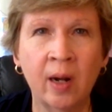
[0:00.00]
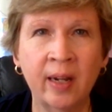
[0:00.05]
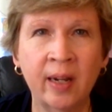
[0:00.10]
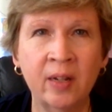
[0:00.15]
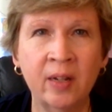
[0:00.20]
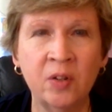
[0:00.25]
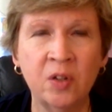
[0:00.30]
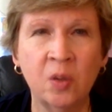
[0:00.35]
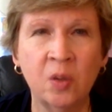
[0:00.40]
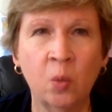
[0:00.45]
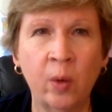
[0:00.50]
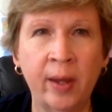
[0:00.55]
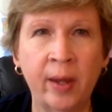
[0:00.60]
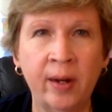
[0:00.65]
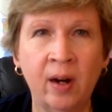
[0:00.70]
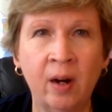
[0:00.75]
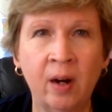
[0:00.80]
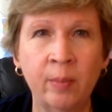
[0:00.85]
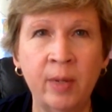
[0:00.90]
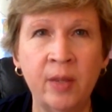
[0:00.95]
against the Red
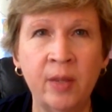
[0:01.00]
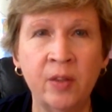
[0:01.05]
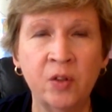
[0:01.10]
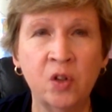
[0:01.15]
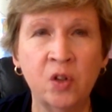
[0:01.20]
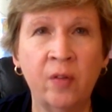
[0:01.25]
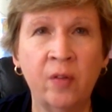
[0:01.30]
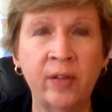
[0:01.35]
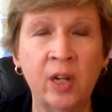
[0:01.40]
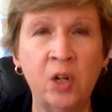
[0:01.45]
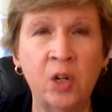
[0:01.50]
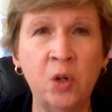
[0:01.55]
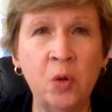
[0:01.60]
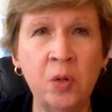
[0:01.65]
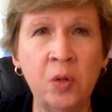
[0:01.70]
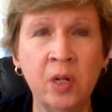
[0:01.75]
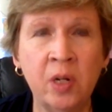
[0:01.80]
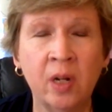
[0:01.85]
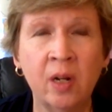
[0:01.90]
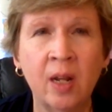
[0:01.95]
Army, the Soviet
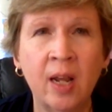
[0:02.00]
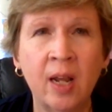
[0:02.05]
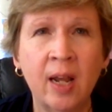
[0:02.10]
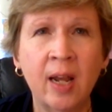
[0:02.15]
Union.